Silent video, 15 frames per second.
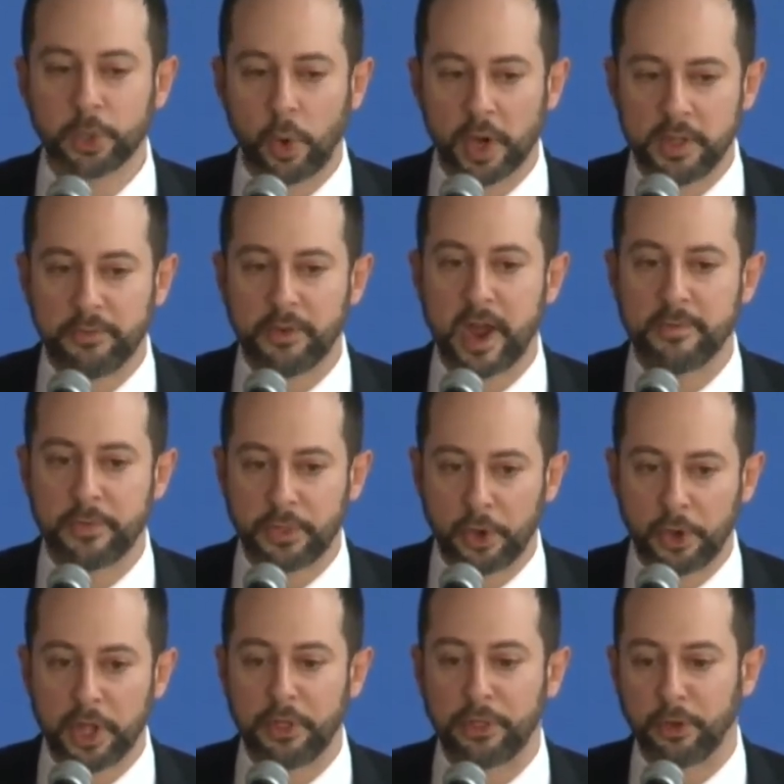25,
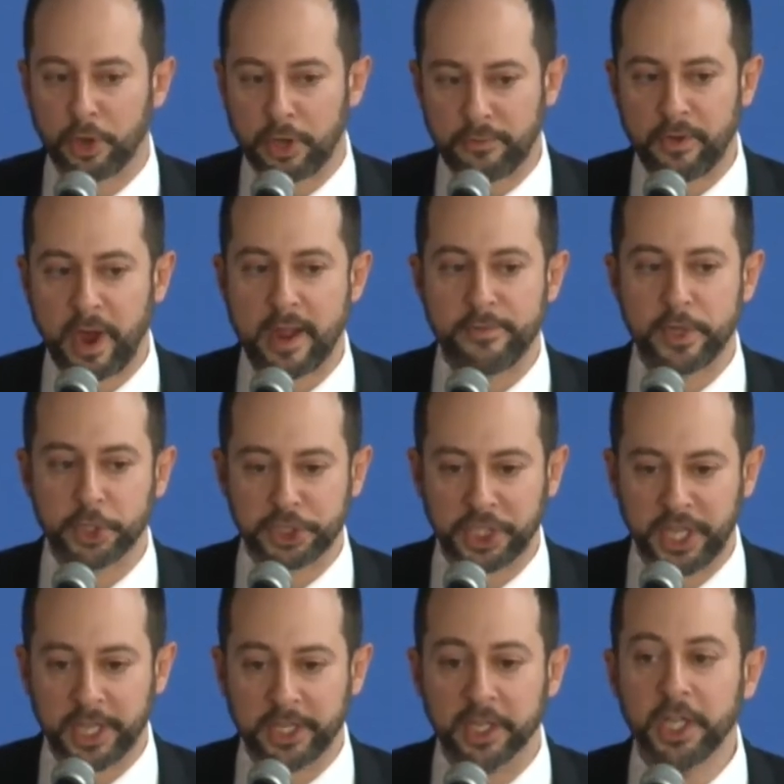30, 35 years
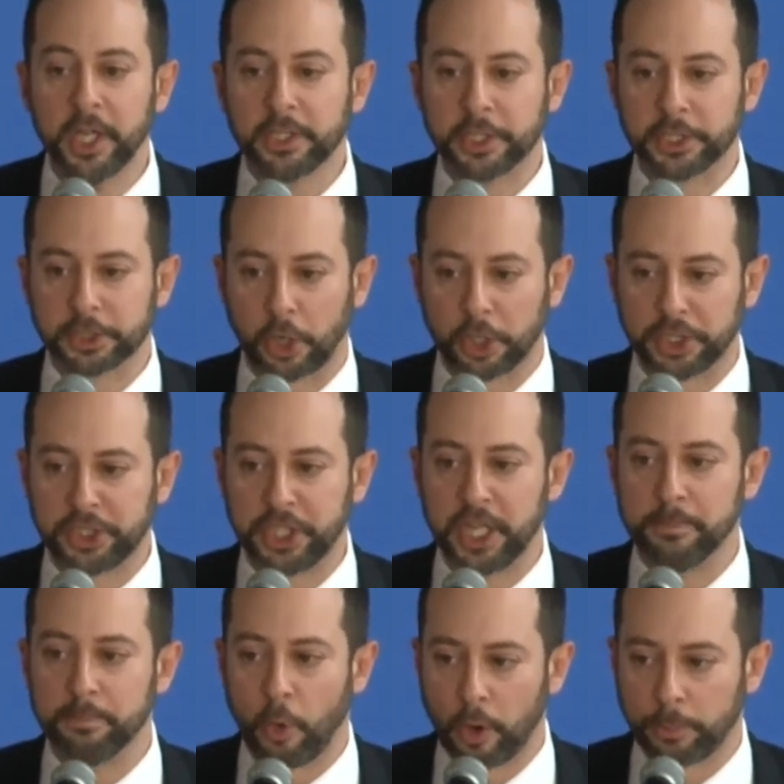in, to start
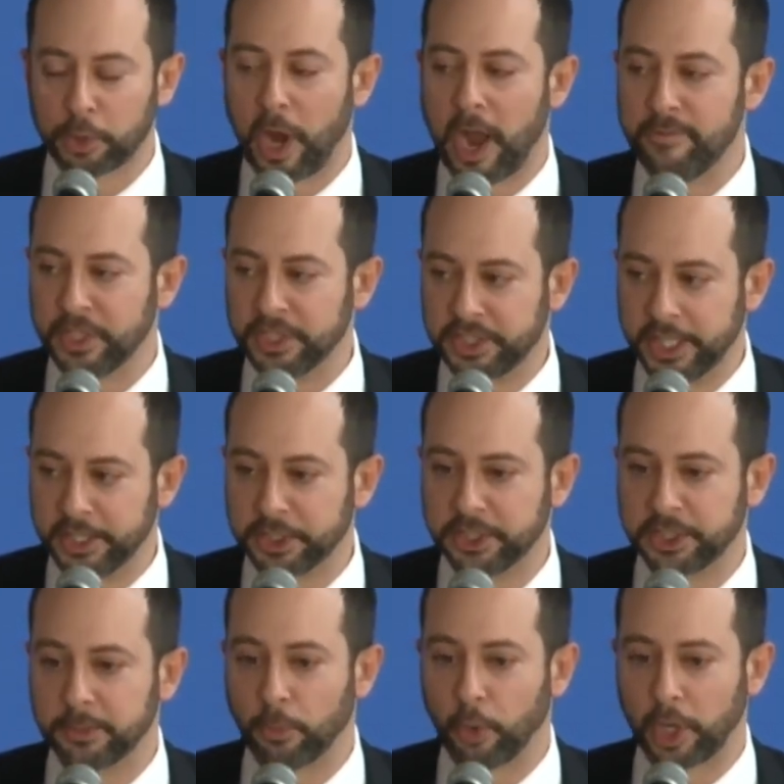seeing more
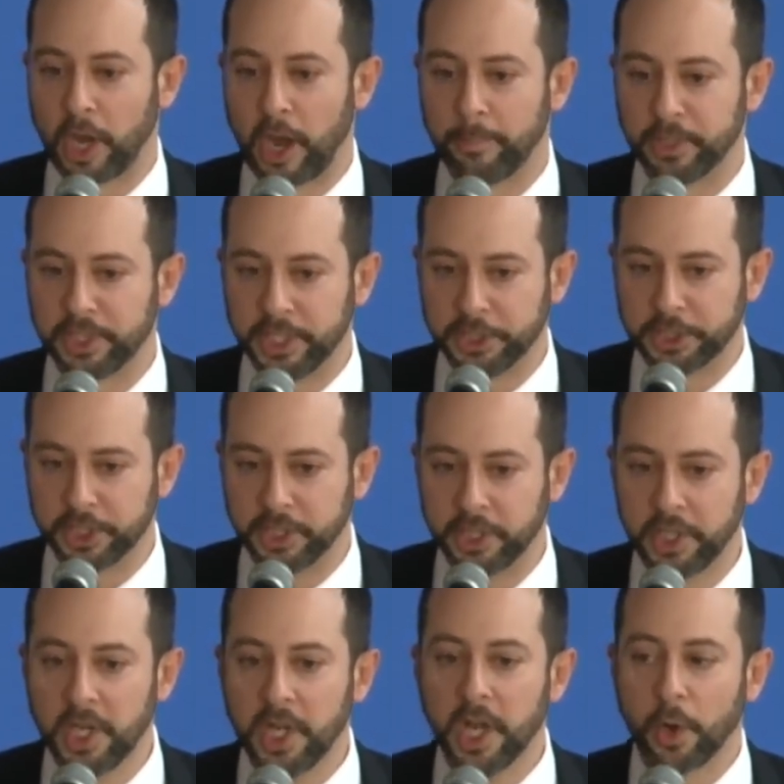privatizations and more competition.
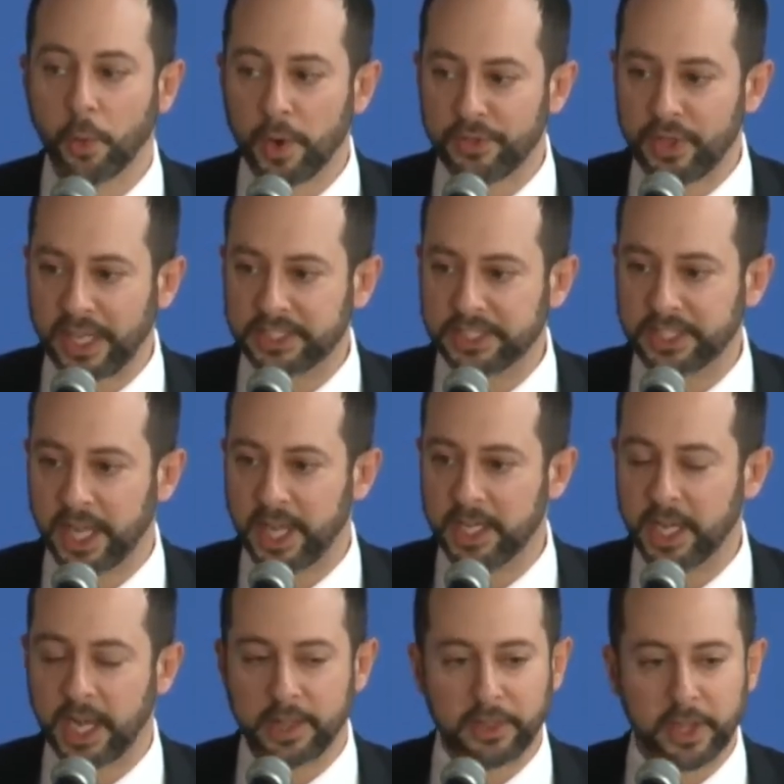With that
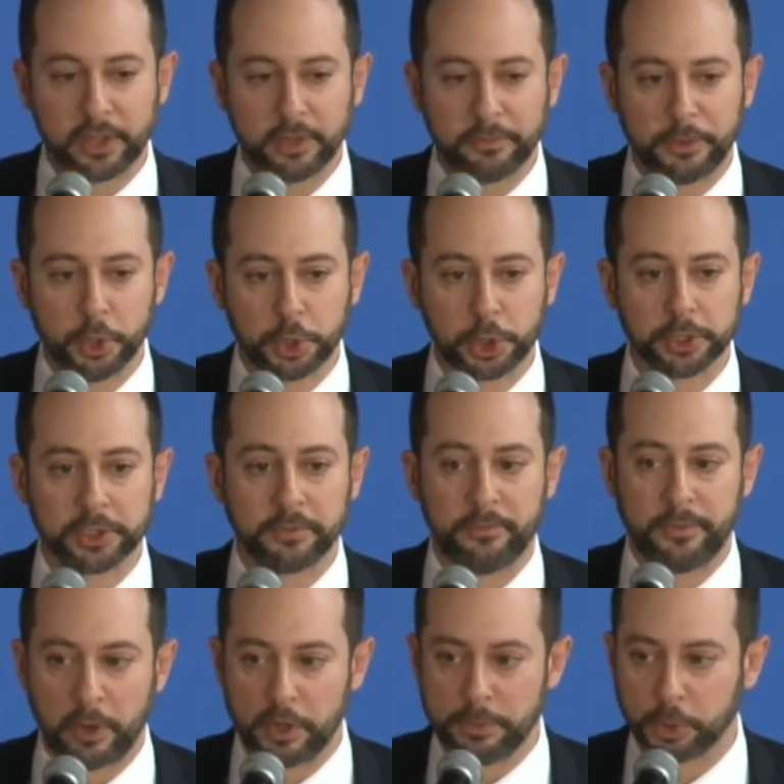said, I think the future is
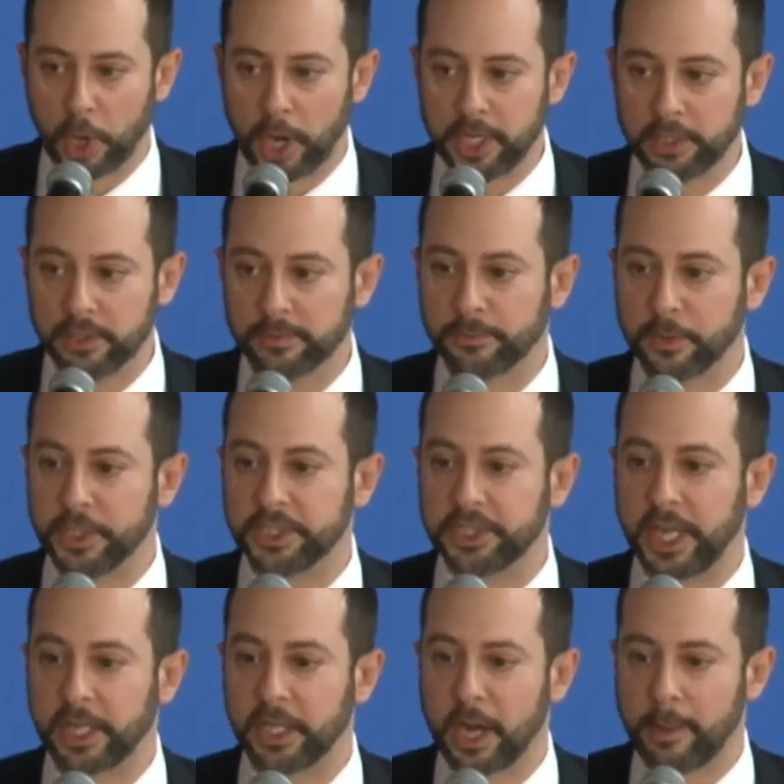very bright for this
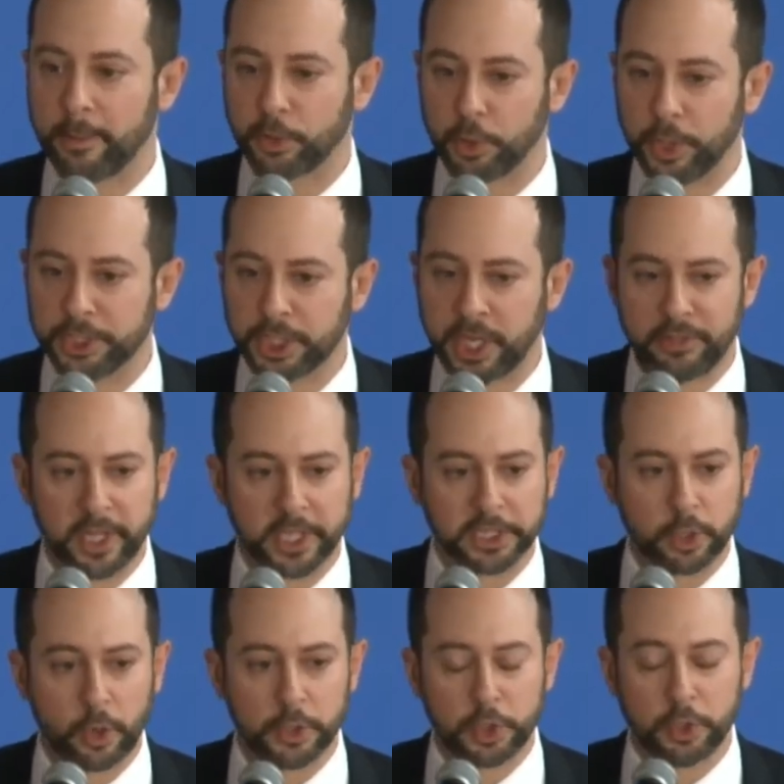economic region. I think
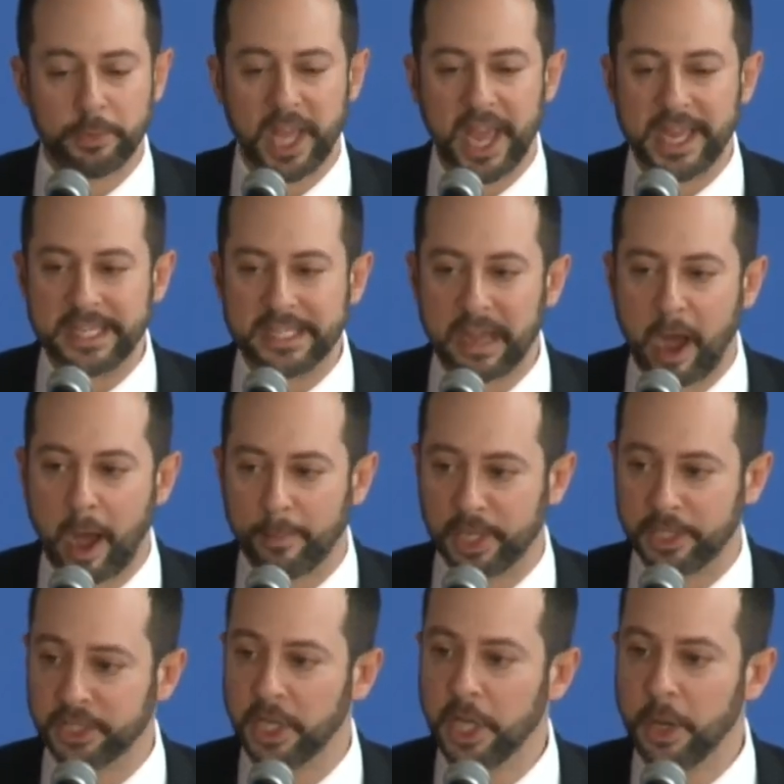it's going to be a
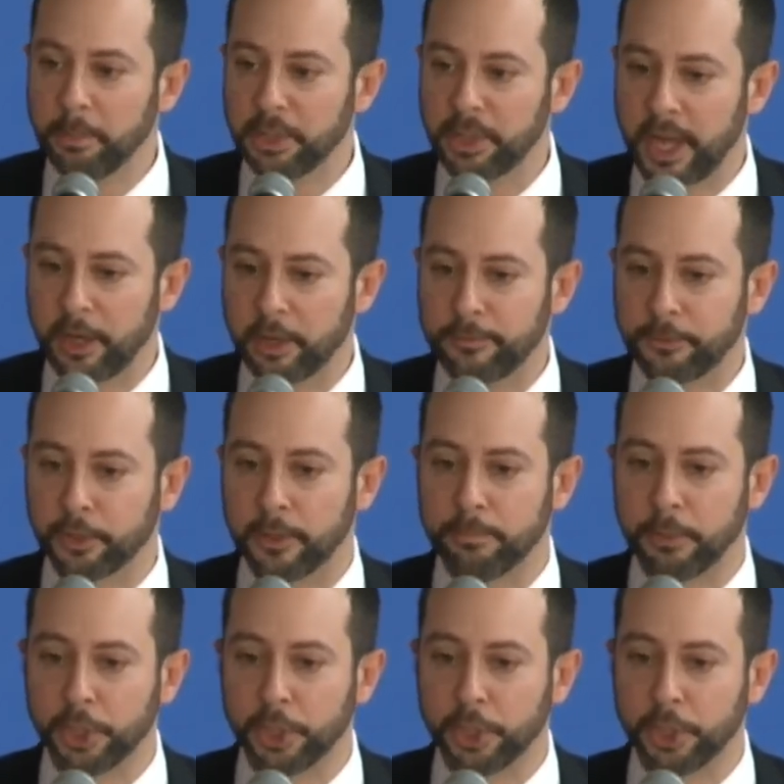dominant player for